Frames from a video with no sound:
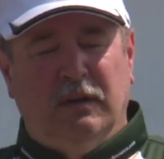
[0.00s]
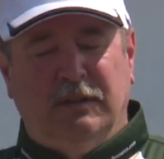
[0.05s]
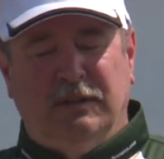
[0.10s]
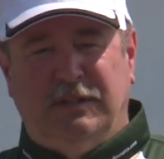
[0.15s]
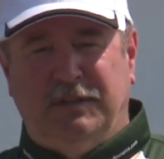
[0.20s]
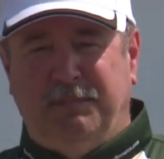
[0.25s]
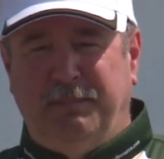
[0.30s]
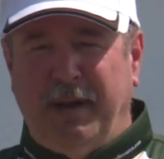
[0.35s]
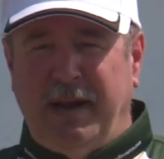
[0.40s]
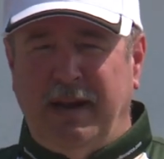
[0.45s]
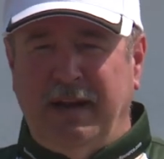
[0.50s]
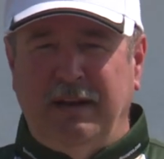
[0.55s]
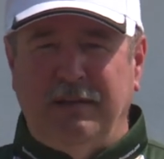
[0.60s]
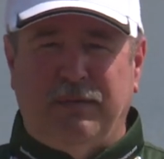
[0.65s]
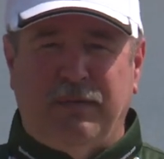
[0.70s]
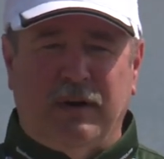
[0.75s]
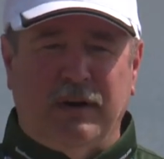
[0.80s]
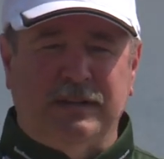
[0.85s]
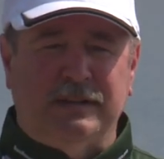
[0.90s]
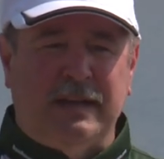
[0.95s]
Spinning,
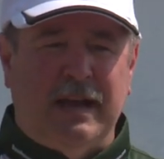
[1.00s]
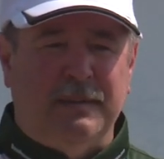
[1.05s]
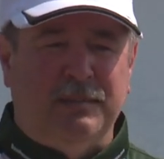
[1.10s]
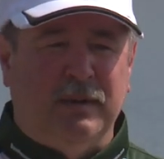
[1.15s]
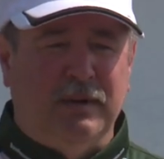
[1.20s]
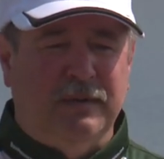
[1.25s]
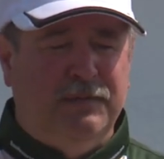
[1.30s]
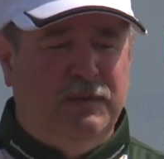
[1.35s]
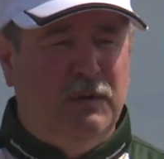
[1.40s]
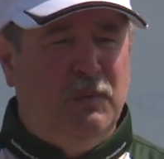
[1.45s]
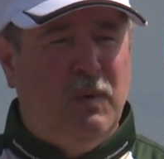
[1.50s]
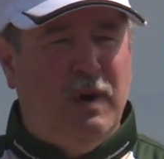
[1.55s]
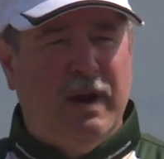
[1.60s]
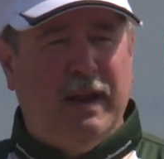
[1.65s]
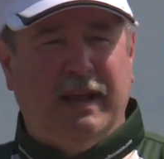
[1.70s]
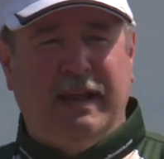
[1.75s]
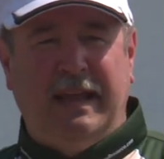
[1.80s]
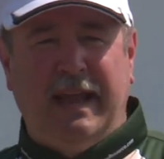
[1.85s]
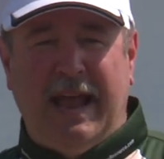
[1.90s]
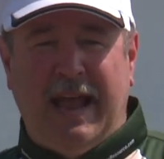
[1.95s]
for example, if you want
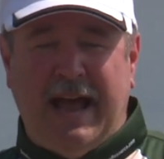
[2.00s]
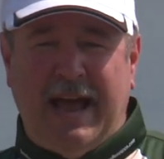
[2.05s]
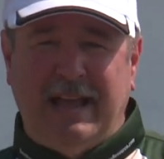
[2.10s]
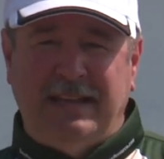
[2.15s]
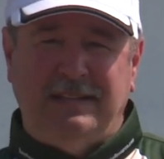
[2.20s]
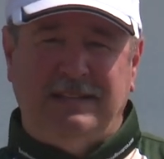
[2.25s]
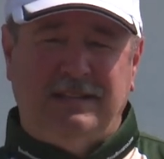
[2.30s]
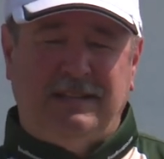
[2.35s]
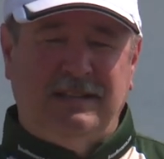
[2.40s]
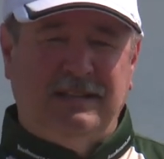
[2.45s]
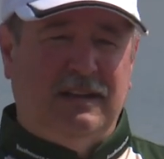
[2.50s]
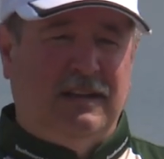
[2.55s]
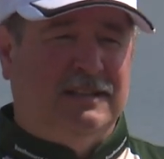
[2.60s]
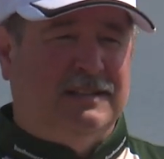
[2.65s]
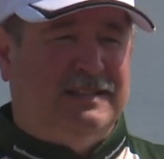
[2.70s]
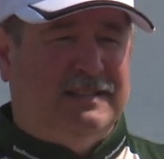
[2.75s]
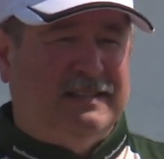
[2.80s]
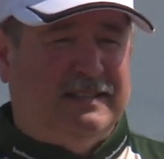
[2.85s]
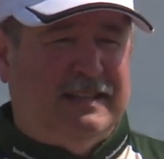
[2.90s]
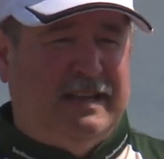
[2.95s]
to cast and
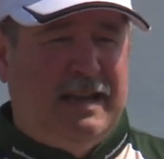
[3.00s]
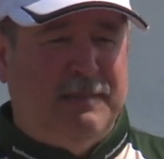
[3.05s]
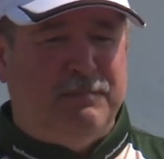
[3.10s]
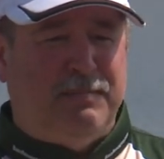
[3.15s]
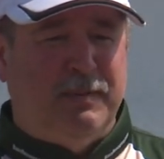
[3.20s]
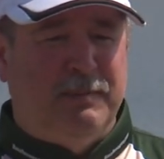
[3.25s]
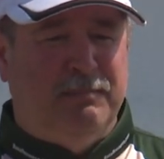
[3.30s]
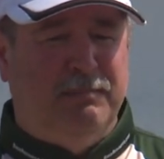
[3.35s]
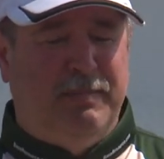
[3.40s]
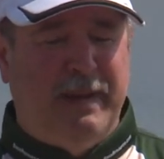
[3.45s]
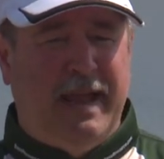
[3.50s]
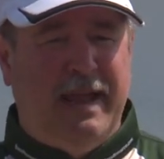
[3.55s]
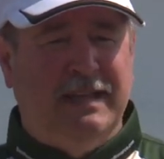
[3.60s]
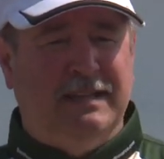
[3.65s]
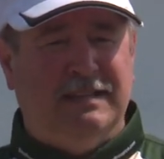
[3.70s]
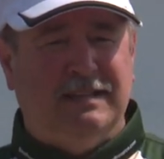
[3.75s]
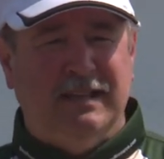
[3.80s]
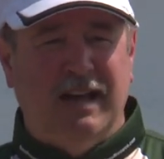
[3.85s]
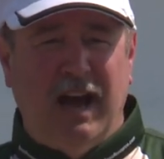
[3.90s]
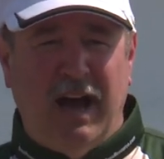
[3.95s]
skip
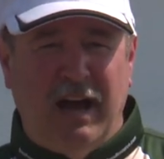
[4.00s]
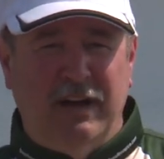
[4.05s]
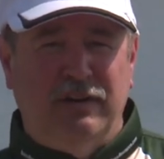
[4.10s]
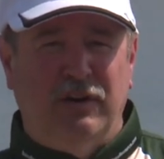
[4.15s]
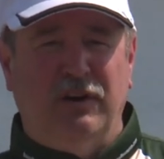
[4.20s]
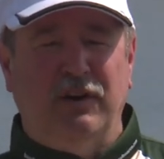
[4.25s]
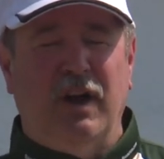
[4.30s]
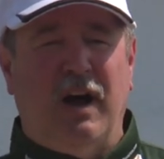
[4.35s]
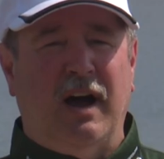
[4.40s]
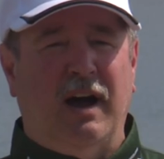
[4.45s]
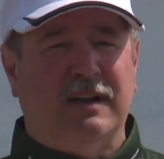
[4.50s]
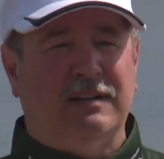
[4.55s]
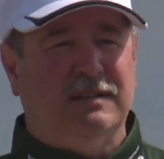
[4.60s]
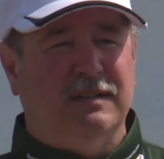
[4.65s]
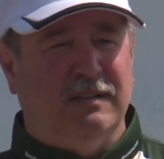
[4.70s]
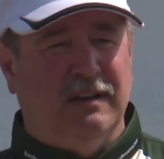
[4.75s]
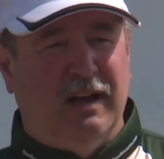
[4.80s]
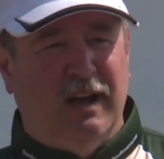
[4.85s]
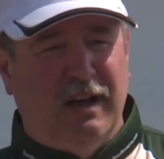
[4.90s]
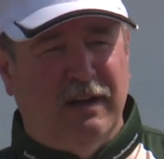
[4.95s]
baits under docks
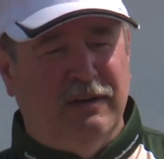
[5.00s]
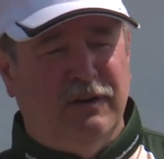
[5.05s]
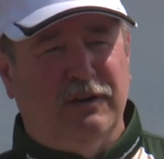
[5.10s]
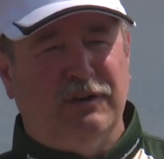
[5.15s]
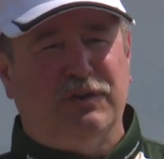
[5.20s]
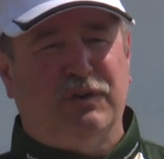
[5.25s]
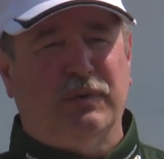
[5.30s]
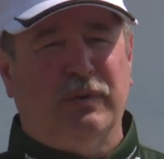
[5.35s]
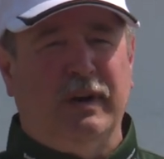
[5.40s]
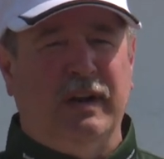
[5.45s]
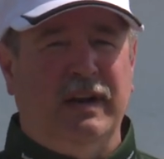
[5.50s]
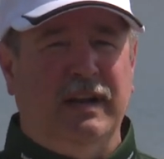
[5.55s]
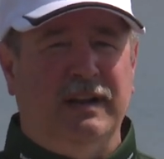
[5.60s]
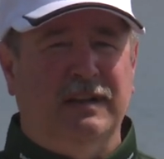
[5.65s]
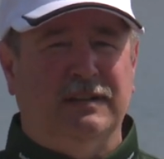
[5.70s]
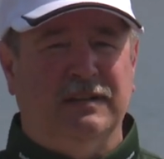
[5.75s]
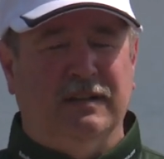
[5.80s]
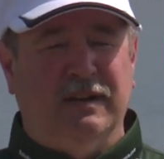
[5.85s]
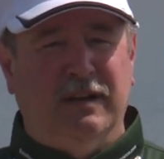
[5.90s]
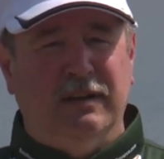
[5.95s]
and under
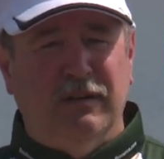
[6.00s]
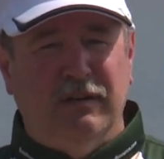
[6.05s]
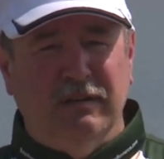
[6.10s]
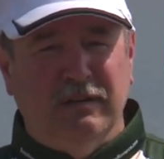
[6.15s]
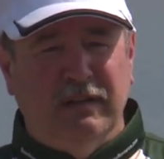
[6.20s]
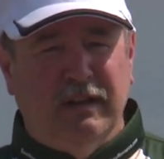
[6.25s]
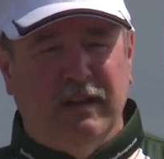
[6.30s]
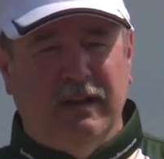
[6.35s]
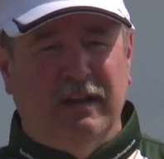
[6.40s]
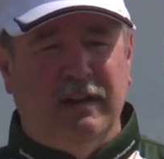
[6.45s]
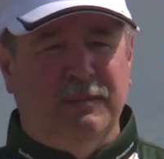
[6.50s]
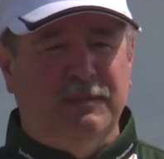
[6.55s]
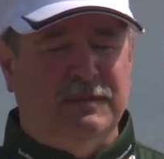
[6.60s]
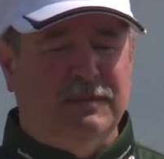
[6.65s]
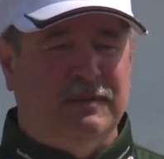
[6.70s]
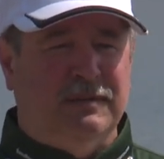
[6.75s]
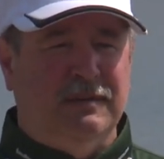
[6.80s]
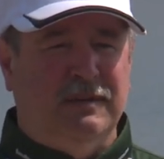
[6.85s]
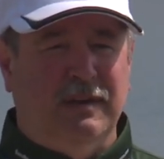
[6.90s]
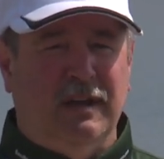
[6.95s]
trees and under
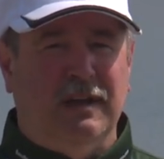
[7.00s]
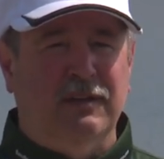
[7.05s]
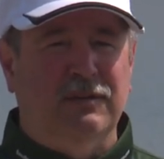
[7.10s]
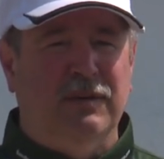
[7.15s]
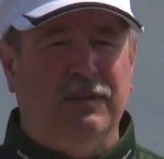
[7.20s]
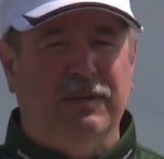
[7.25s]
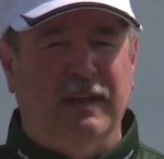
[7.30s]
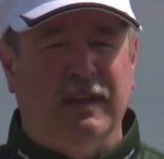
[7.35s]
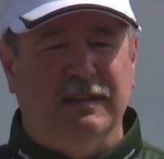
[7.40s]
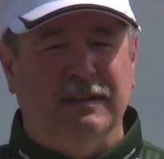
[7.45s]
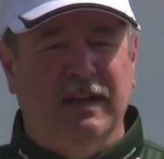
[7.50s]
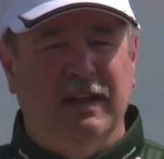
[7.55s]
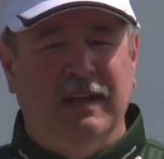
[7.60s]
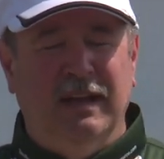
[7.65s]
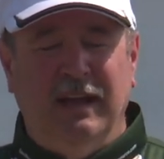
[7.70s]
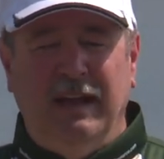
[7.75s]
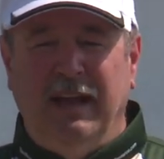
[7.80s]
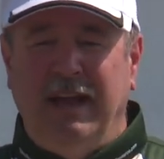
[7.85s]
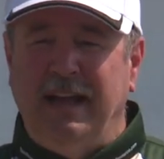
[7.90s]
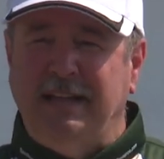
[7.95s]
limbs and under things,
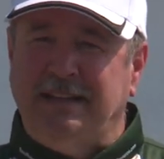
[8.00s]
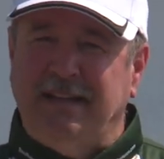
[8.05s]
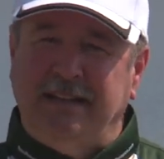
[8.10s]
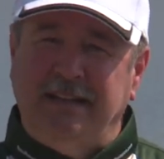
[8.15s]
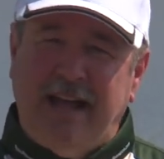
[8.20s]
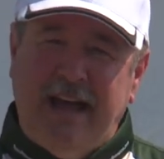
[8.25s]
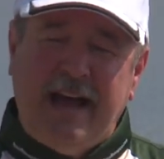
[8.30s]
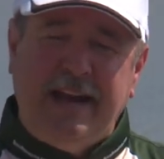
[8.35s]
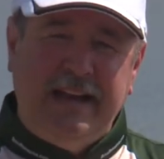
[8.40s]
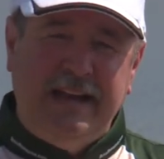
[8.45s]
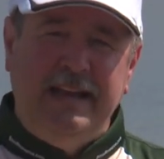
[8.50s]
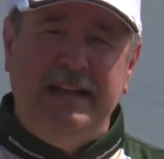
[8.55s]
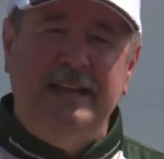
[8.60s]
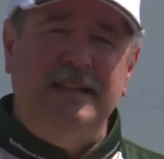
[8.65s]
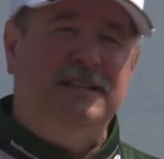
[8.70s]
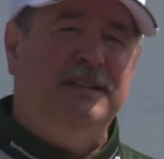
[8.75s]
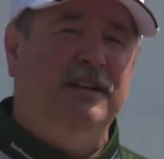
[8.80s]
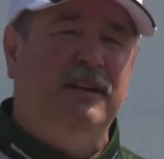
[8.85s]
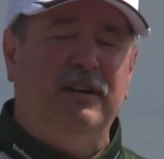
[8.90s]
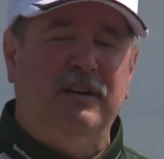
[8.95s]
it's a lot
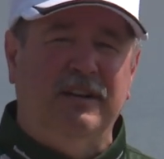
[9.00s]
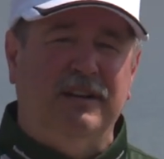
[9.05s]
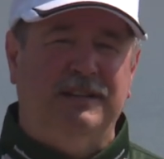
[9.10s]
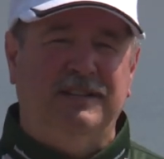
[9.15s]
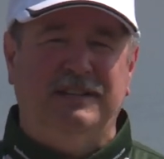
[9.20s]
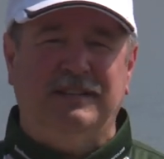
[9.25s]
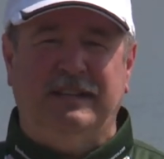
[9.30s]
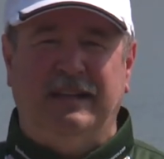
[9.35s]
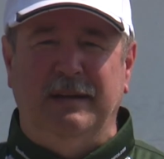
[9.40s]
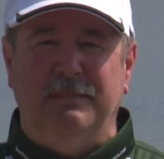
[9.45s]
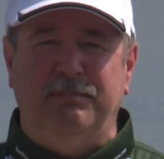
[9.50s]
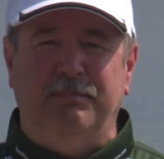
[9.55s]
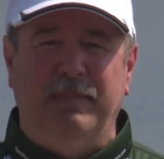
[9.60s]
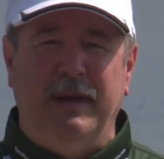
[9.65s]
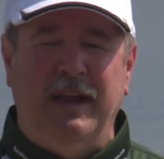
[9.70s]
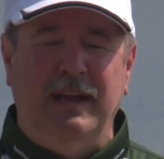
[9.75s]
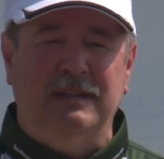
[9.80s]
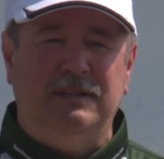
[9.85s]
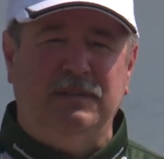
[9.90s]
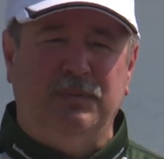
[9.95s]
easier to skip
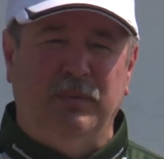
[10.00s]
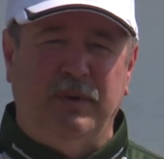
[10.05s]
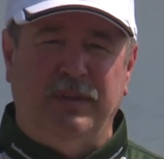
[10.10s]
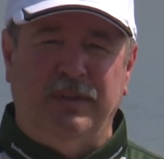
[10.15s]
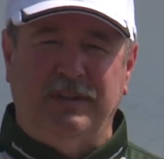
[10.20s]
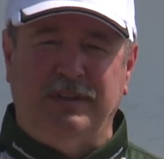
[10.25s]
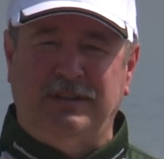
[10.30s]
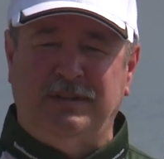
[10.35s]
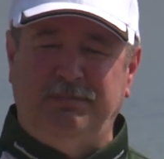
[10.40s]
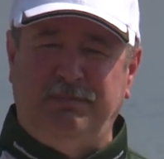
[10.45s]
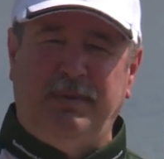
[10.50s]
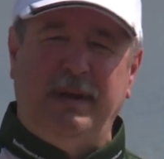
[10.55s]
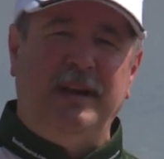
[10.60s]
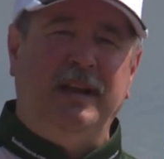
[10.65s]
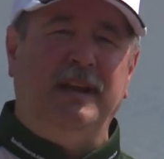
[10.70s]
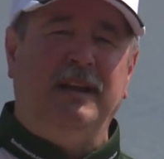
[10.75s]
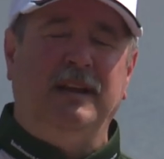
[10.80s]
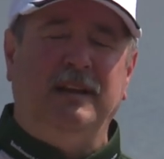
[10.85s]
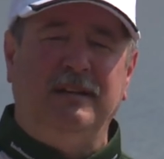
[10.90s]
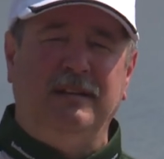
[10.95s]
baits with a
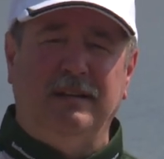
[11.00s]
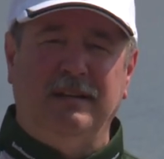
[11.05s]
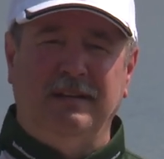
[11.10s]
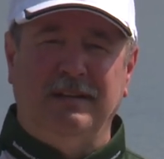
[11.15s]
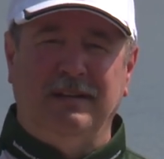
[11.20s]
spinning